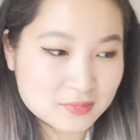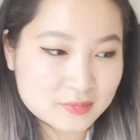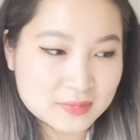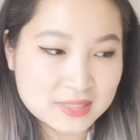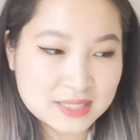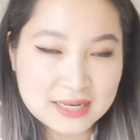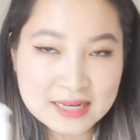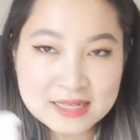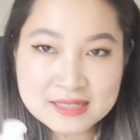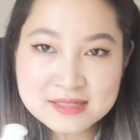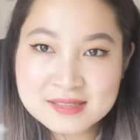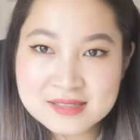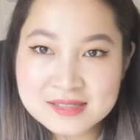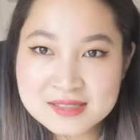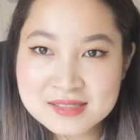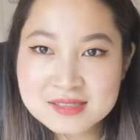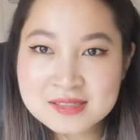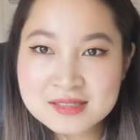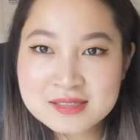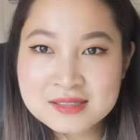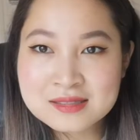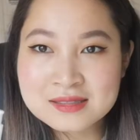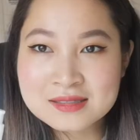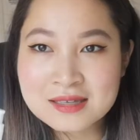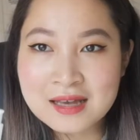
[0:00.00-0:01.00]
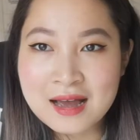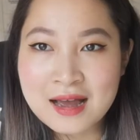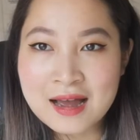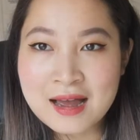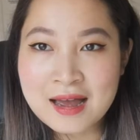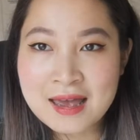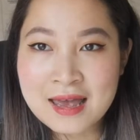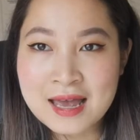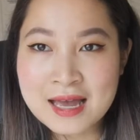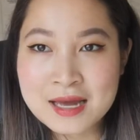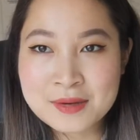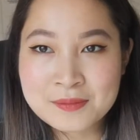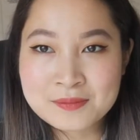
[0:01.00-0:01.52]
Cleansers I
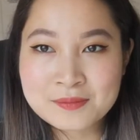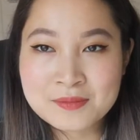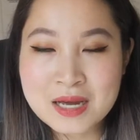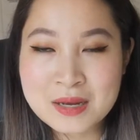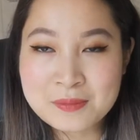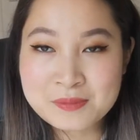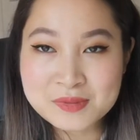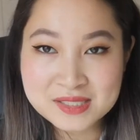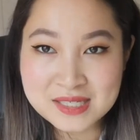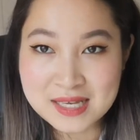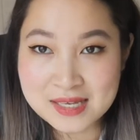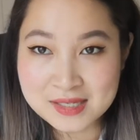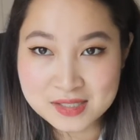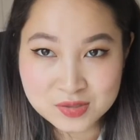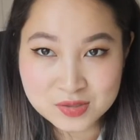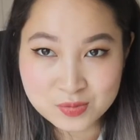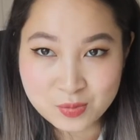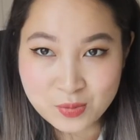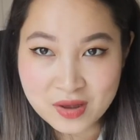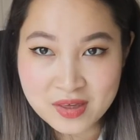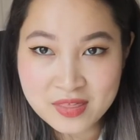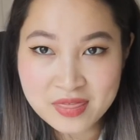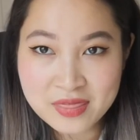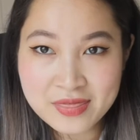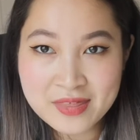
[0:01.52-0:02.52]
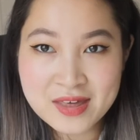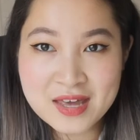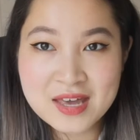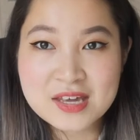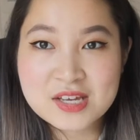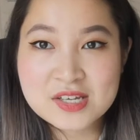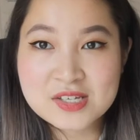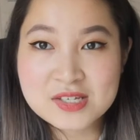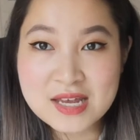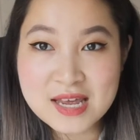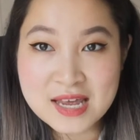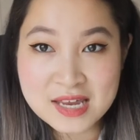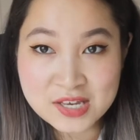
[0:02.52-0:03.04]
am obsessed with
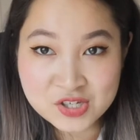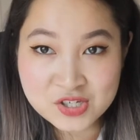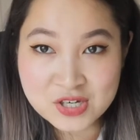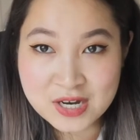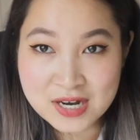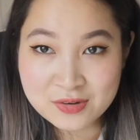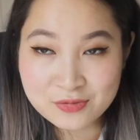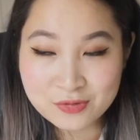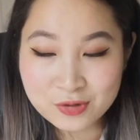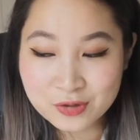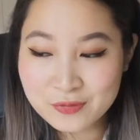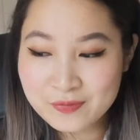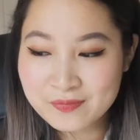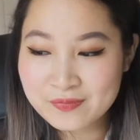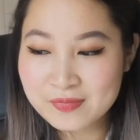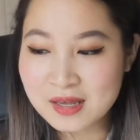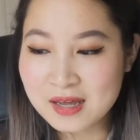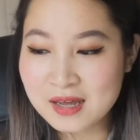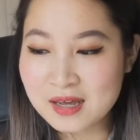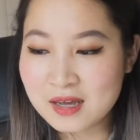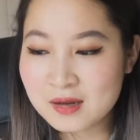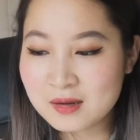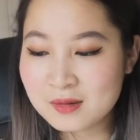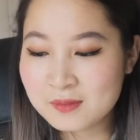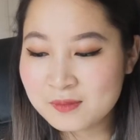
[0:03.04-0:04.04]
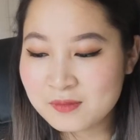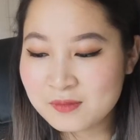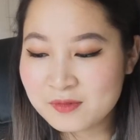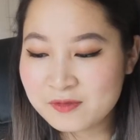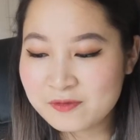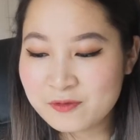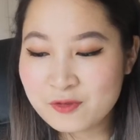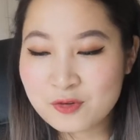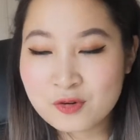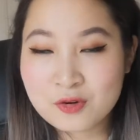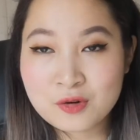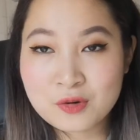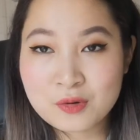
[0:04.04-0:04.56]
in general um,
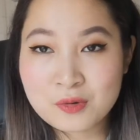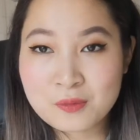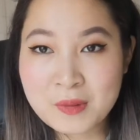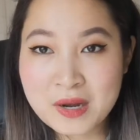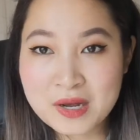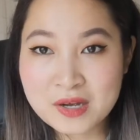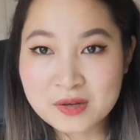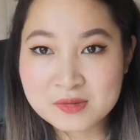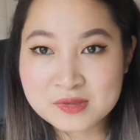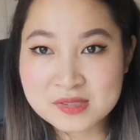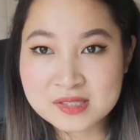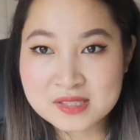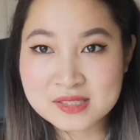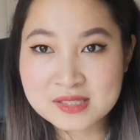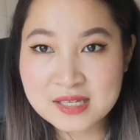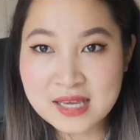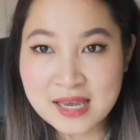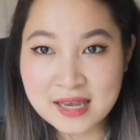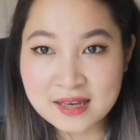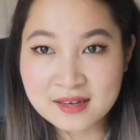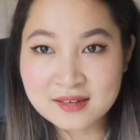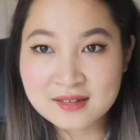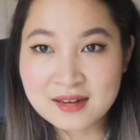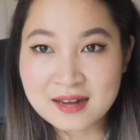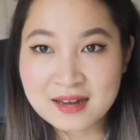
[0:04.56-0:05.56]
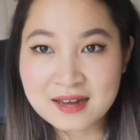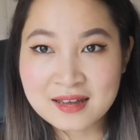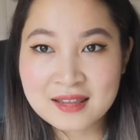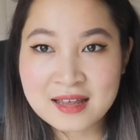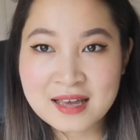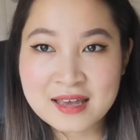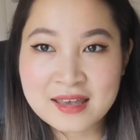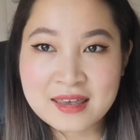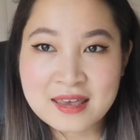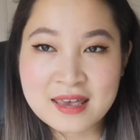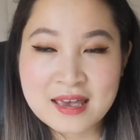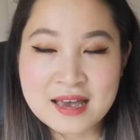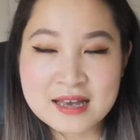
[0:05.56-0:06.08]
for my own skin. I
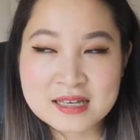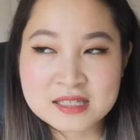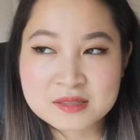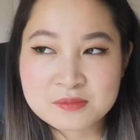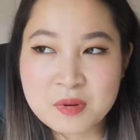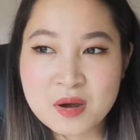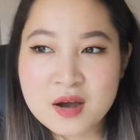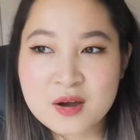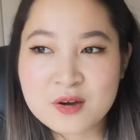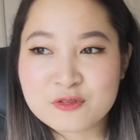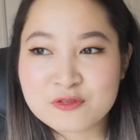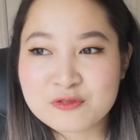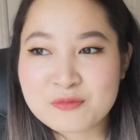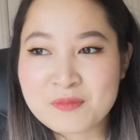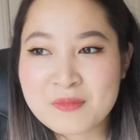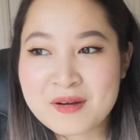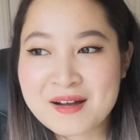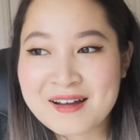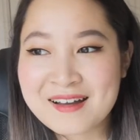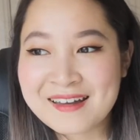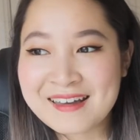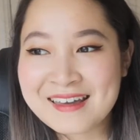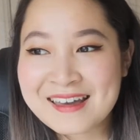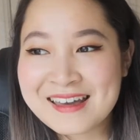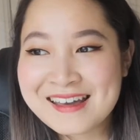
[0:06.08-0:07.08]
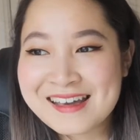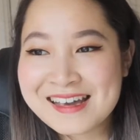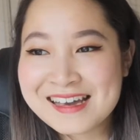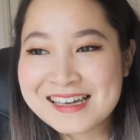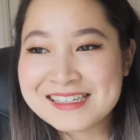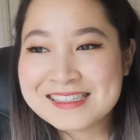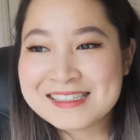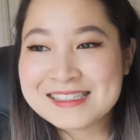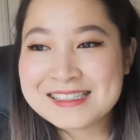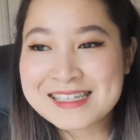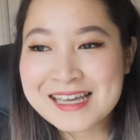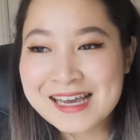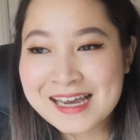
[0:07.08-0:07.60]
like it as part of my
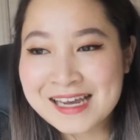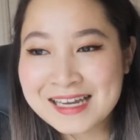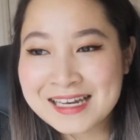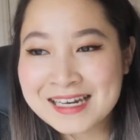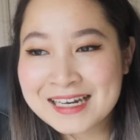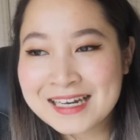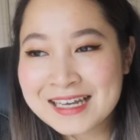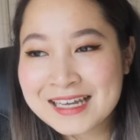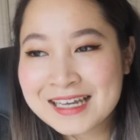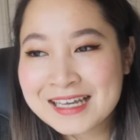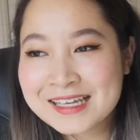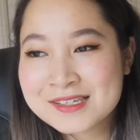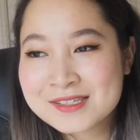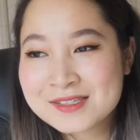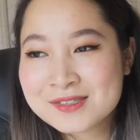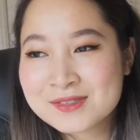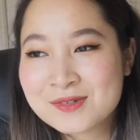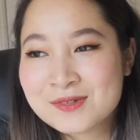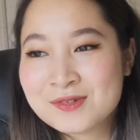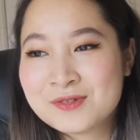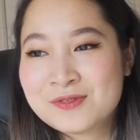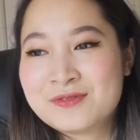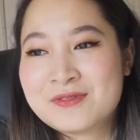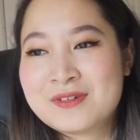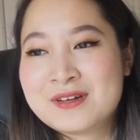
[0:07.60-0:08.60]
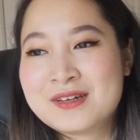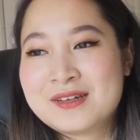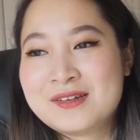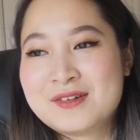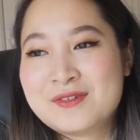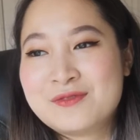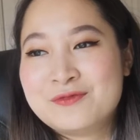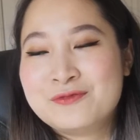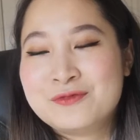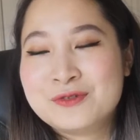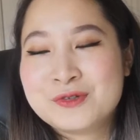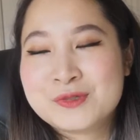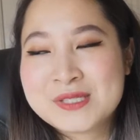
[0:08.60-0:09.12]
daily sort of
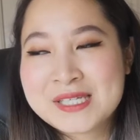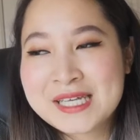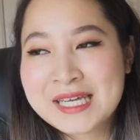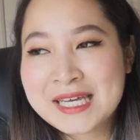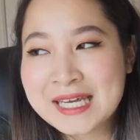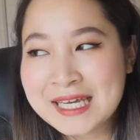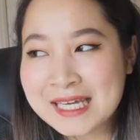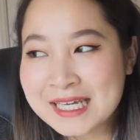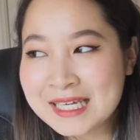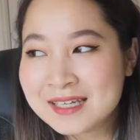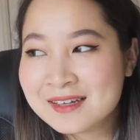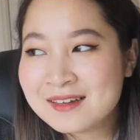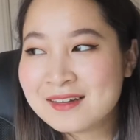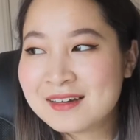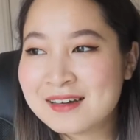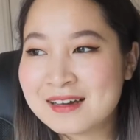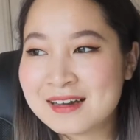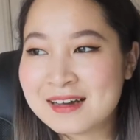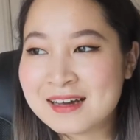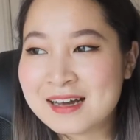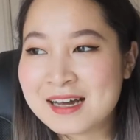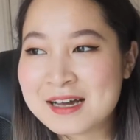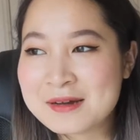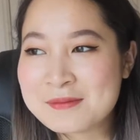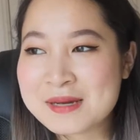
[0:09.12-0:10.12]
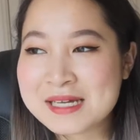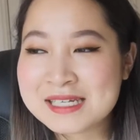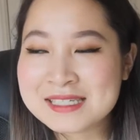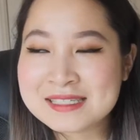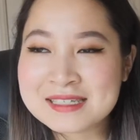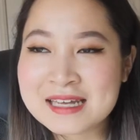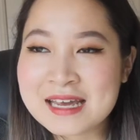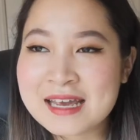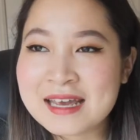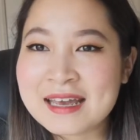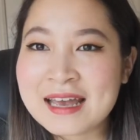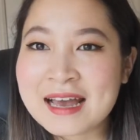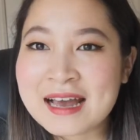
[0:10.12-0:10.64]
routine, um,
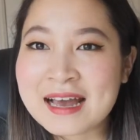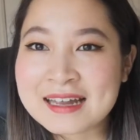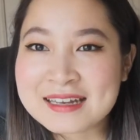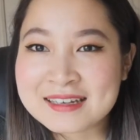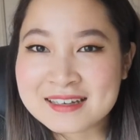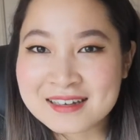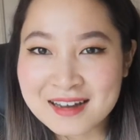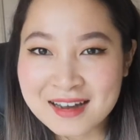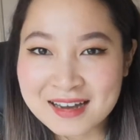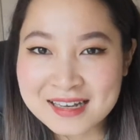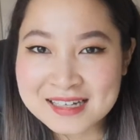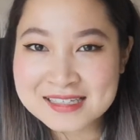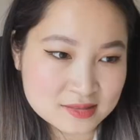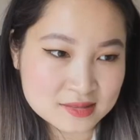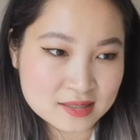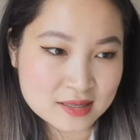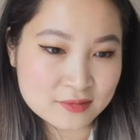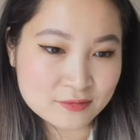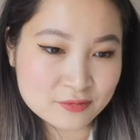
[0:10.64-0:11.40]
day and night.